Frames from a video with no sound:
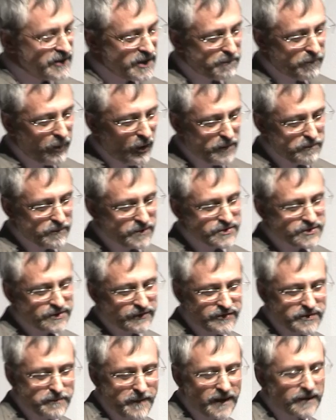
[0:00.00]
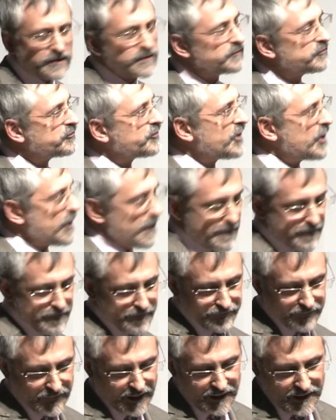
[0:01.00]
and the appointment of an American firm.